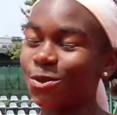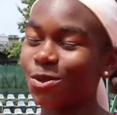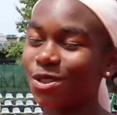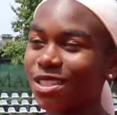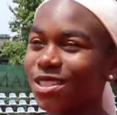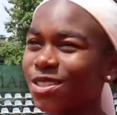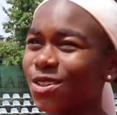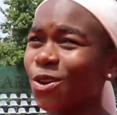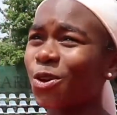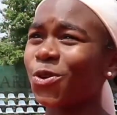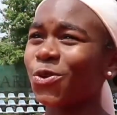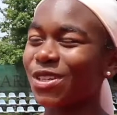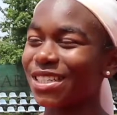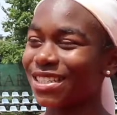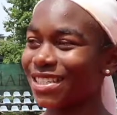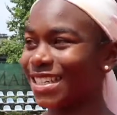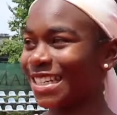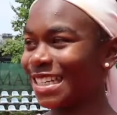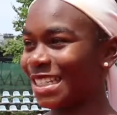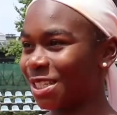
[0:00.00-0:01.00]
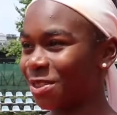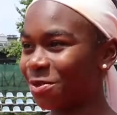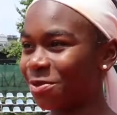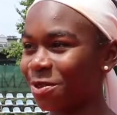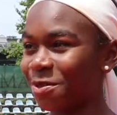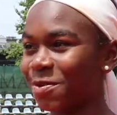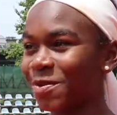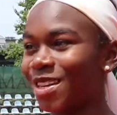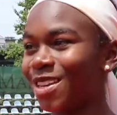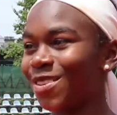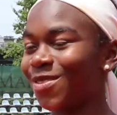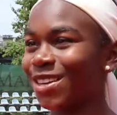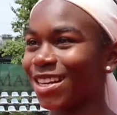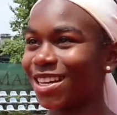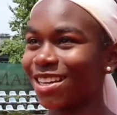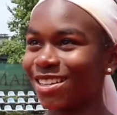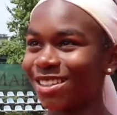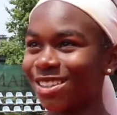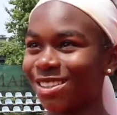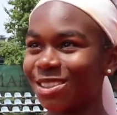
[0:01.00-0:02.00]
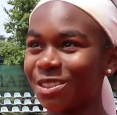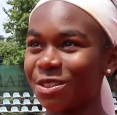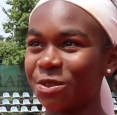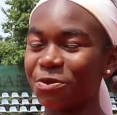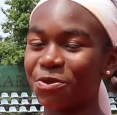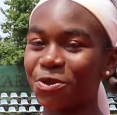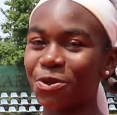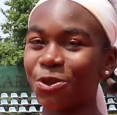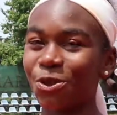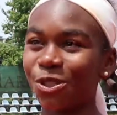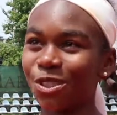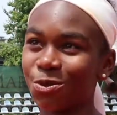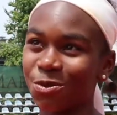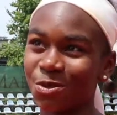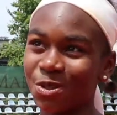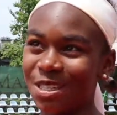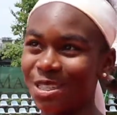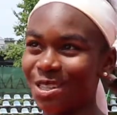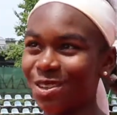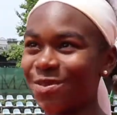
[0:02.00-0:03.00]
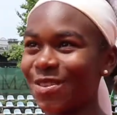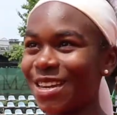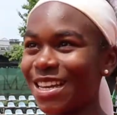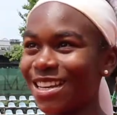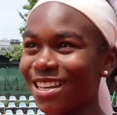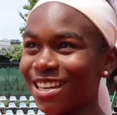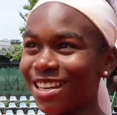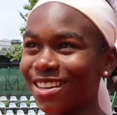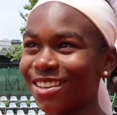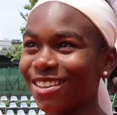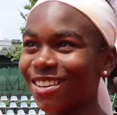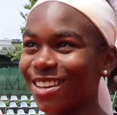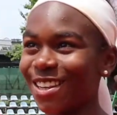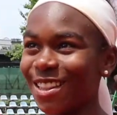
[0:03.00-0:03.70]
wasn't always easy for me because of course we're in Slovenia